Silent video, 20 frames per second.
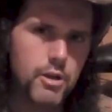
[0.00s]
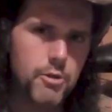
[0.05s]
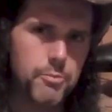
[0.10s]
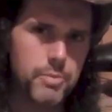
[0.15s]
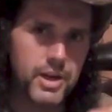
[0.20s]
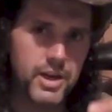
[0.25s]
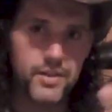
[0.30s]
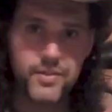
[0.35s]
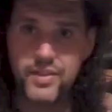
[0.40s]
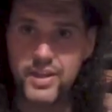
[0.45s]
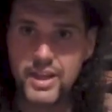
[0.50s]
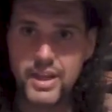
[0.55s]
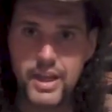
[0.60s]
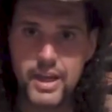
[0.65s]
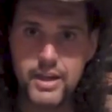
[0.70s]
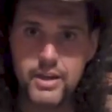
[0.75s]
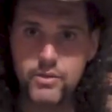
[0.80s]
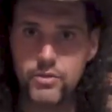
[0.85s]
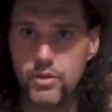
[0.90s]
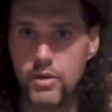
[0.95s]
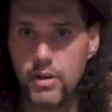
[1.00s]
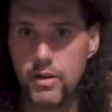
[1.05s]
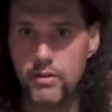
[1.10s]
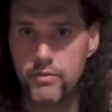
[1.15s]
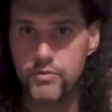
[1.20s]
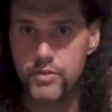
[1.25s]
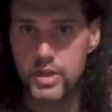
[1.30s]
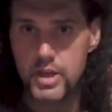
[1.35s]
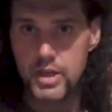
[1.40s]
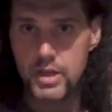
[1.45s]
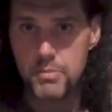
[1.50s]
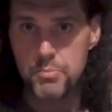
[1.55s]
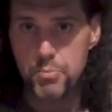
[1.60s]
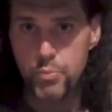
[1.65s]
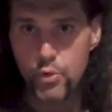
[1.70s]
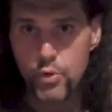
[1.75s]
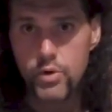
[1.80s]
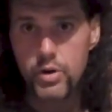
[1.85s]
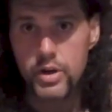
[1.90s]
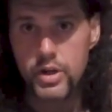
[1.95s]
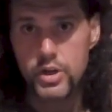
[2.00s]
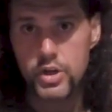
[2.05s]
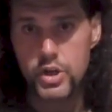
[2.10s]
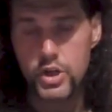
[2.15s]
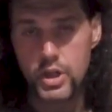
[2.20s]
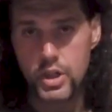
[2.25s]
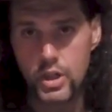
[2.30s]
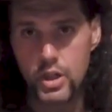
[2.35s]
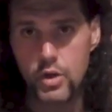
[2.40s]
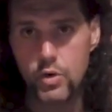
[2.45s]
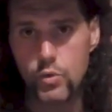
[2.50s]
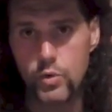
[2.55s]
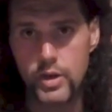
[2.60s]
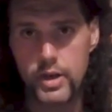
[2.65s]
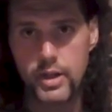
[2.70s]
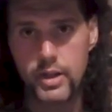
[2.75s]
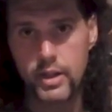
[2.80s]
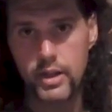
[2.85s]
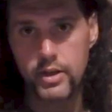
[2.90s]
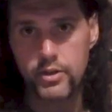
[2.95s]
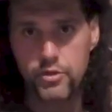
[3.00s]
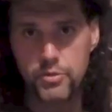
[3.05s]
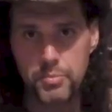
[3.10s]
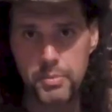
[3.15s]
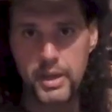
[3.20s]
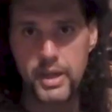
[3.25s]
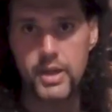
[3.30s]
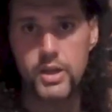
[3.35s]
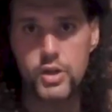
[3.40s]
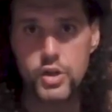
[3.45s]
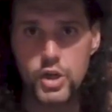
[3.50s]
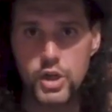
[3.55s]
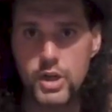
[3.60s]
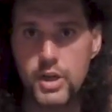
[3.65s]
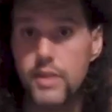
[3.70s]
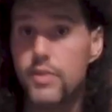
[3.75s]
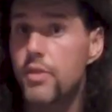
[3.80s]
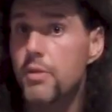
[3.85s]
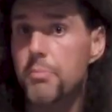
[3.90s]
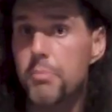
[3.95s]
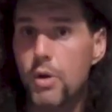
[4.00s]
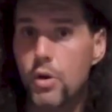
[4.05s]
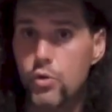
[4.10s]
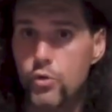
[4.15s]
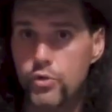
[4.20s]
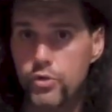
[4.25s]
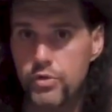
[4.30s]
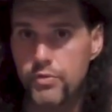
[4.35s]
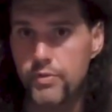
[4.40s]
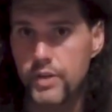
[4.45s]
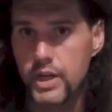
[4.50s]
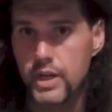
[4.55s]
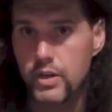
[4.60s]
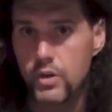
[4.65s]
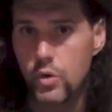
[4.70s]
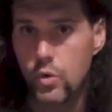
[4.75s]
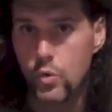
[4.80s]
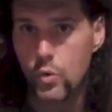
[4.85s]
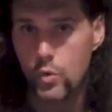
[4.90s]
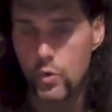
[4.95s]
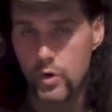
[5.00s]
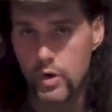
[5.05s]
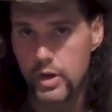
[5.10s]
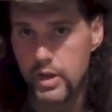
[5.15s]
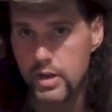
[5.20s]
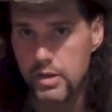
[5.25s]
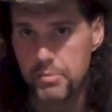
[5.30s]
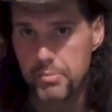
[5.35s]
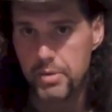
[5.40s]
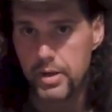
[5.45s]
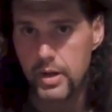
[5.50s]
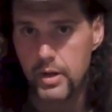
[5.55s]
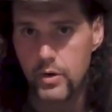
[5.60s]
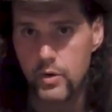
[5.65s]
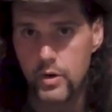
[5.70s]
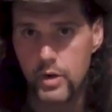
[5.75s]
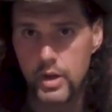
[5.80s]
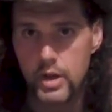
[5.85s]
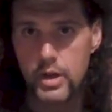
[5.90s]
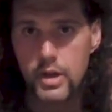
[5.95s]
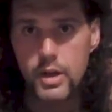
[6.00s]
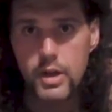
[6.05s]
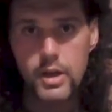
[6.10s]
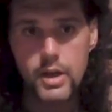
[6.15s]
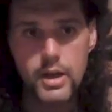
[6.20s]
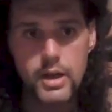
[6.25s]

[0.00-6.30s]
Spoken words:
But in the case of the British colonial expansion in the post-Victorian period